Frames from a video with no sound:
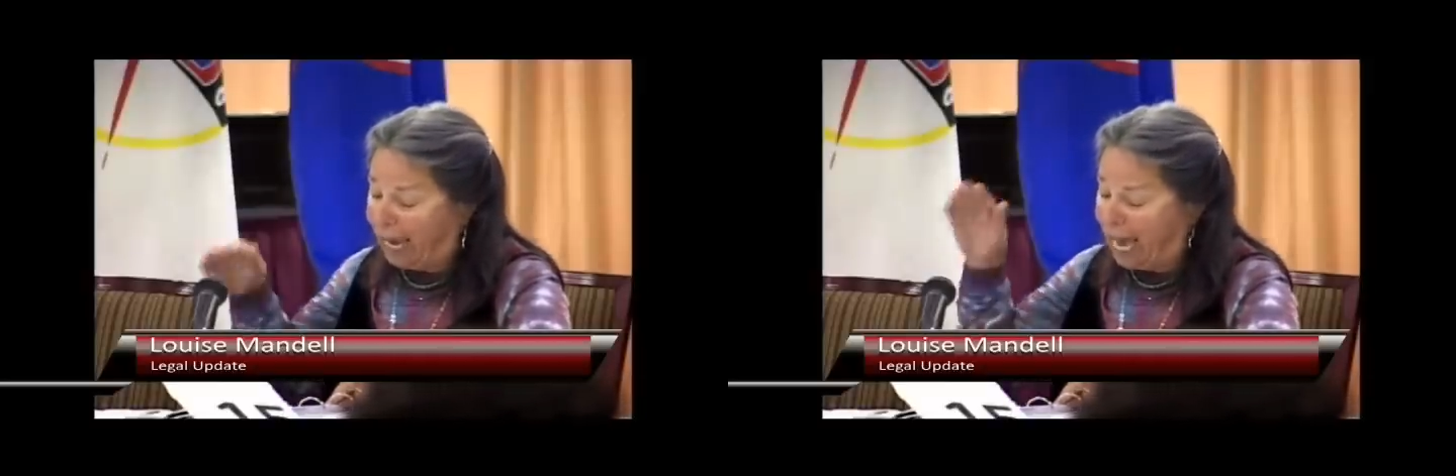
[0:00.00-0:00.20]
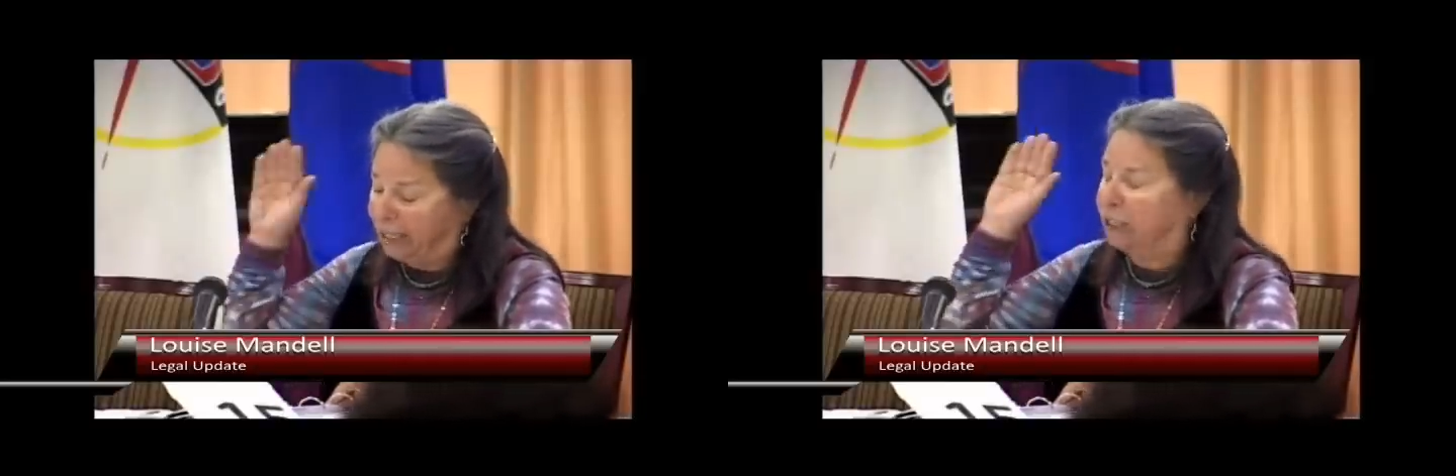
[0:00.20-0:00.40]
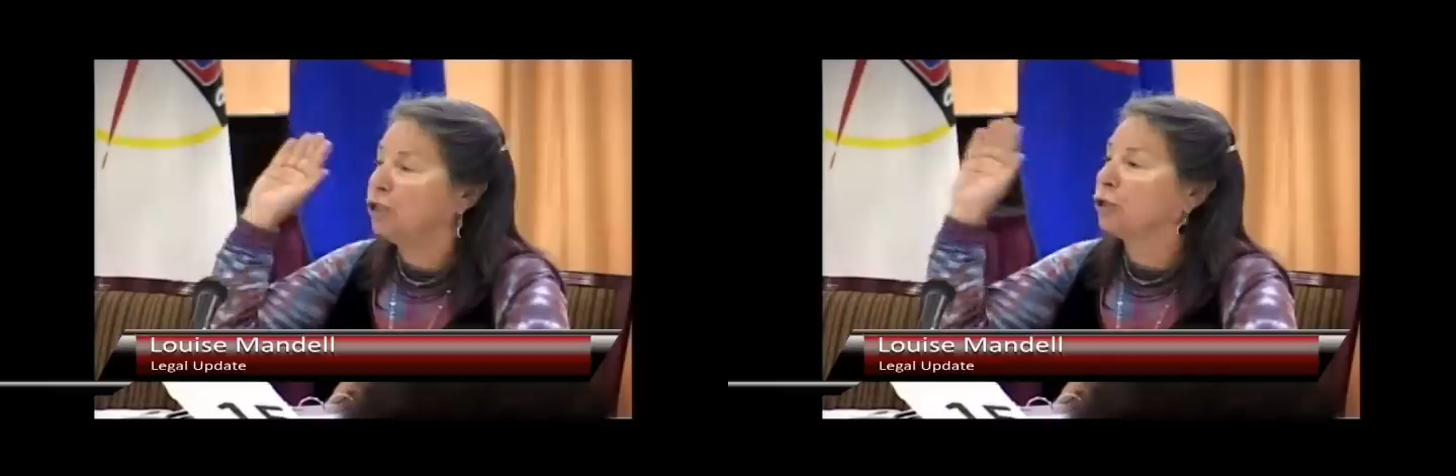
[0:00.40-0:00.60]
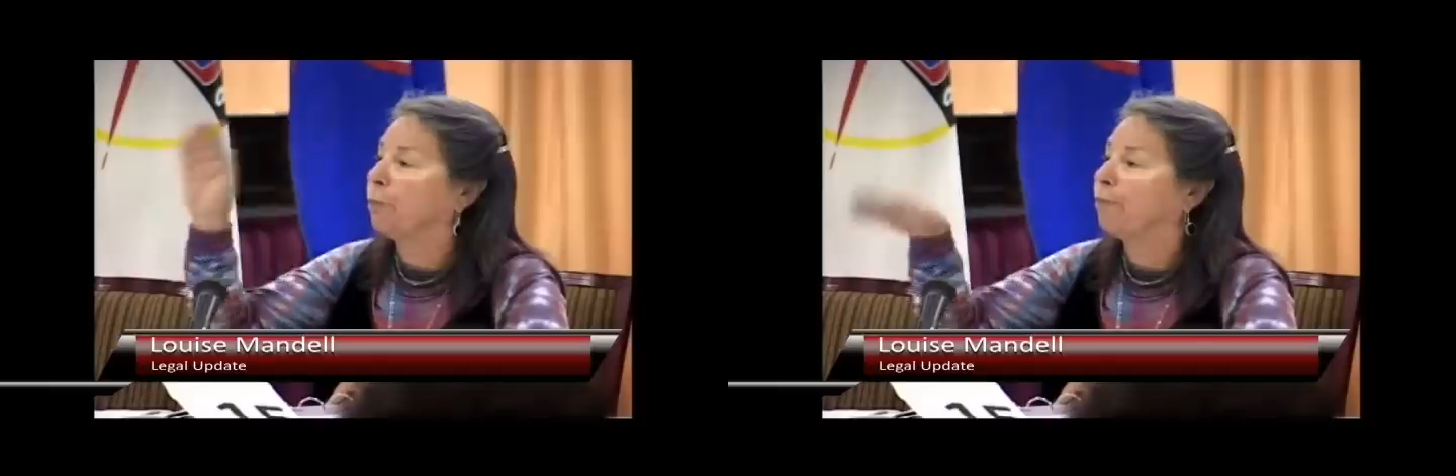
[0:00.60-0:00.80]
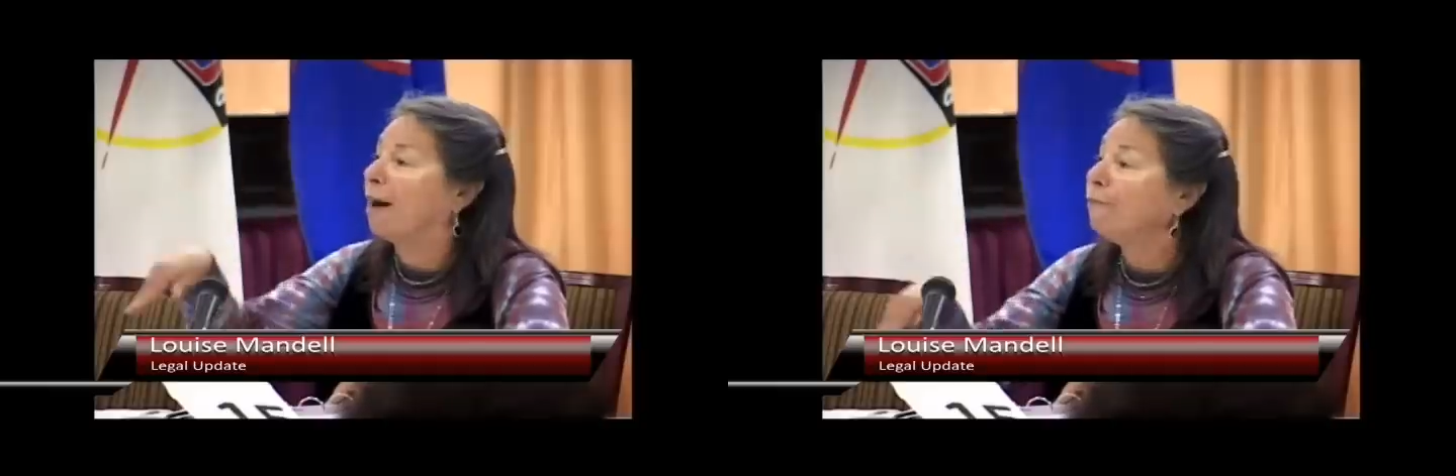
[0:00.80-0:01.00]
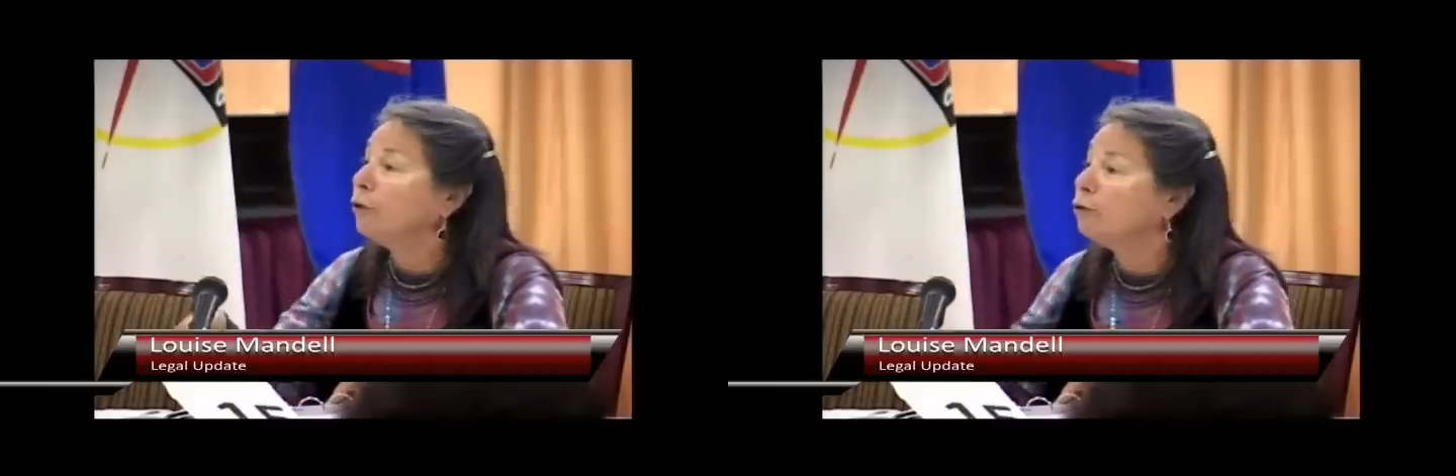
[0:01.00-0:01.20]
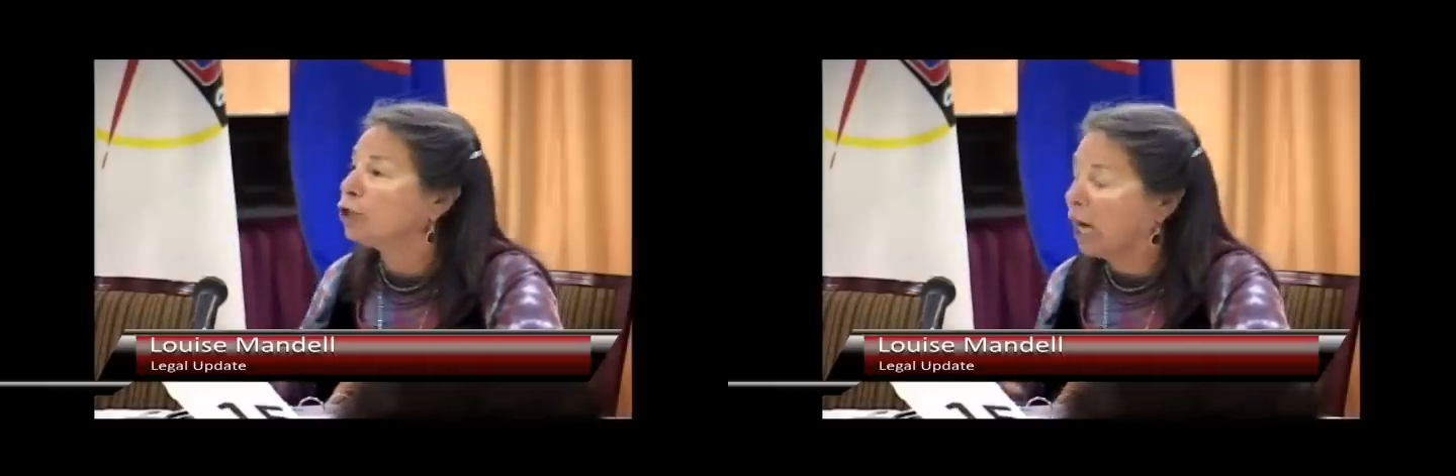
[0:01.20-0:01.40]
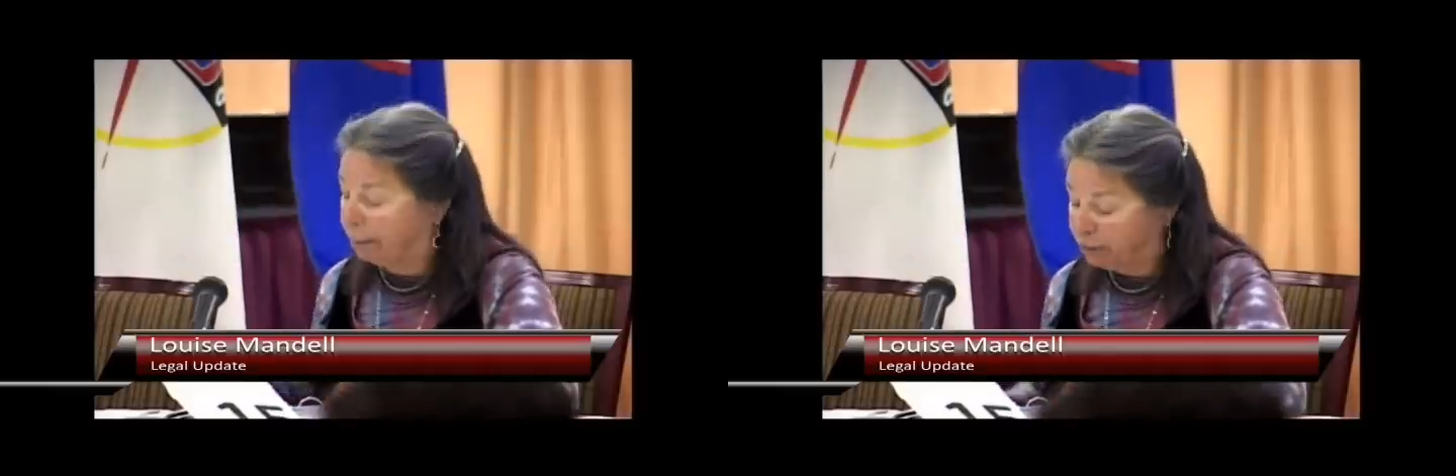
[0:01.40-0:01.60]
canyons or buffalo
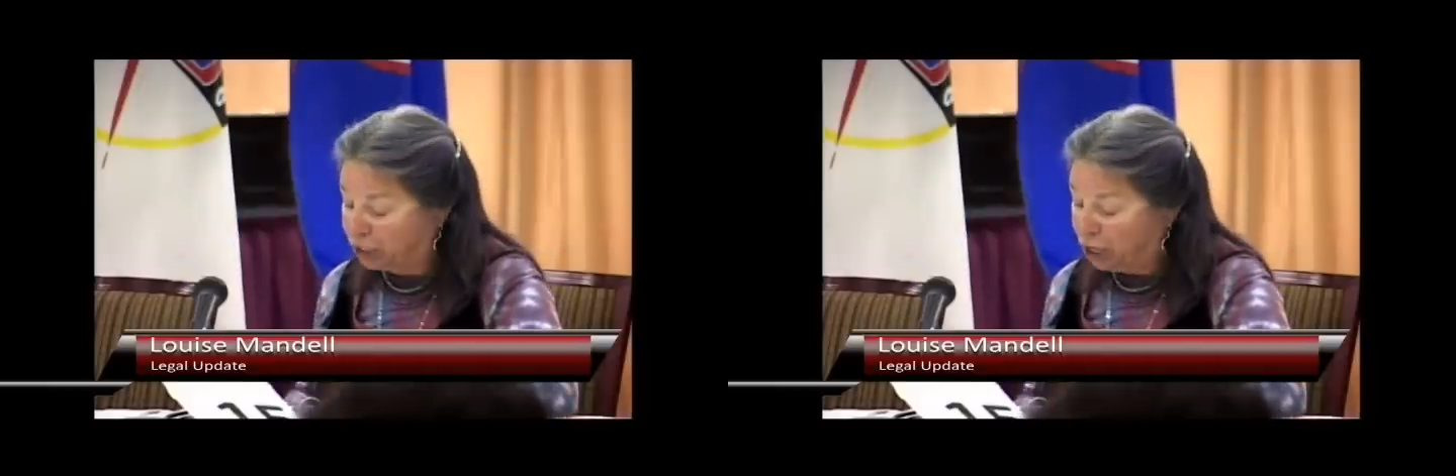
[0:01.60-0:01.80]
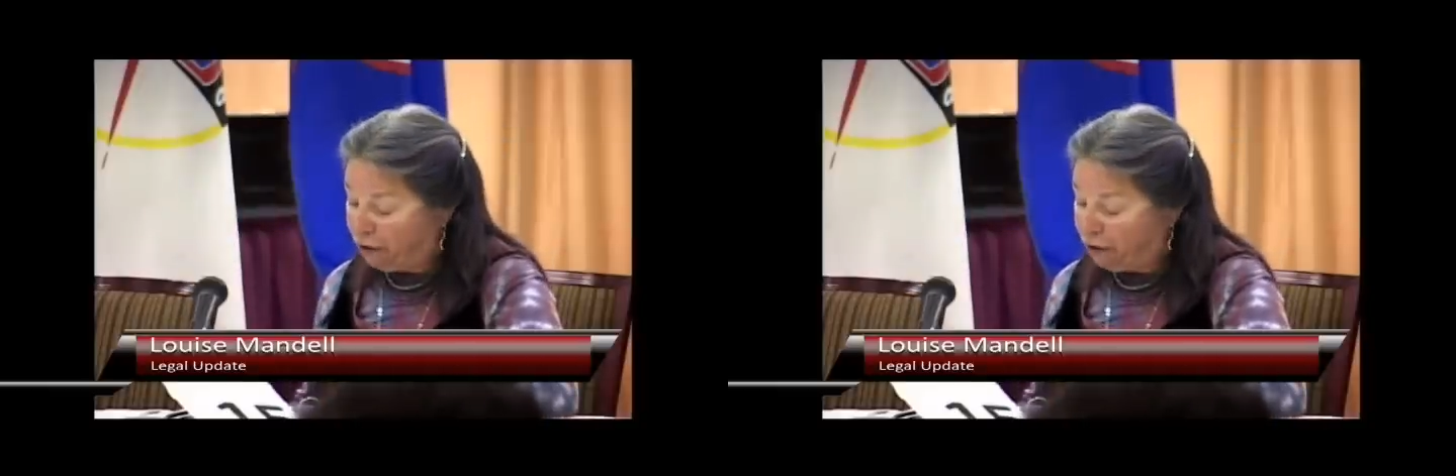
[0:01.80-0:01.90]
jumps